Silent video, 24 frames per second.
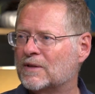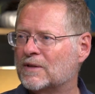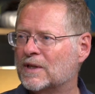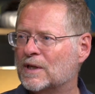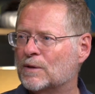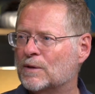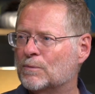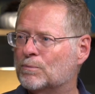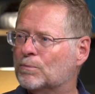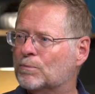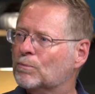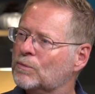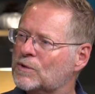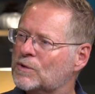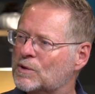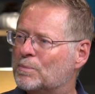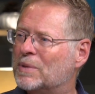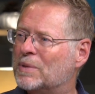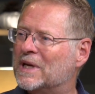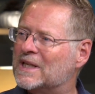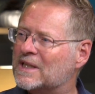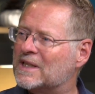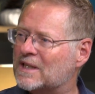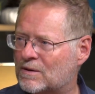in a
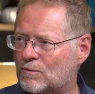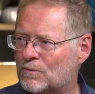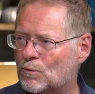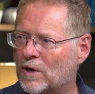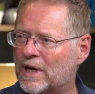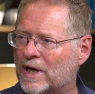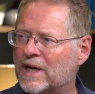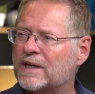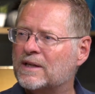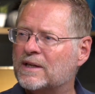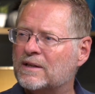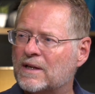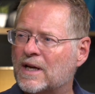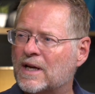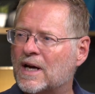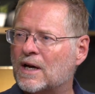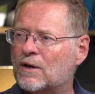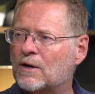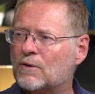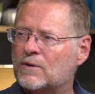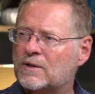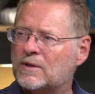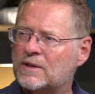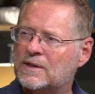dependent way now.
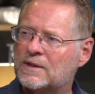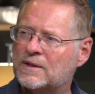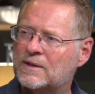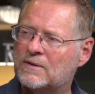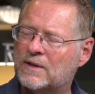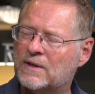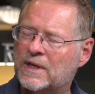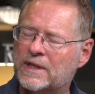Yes.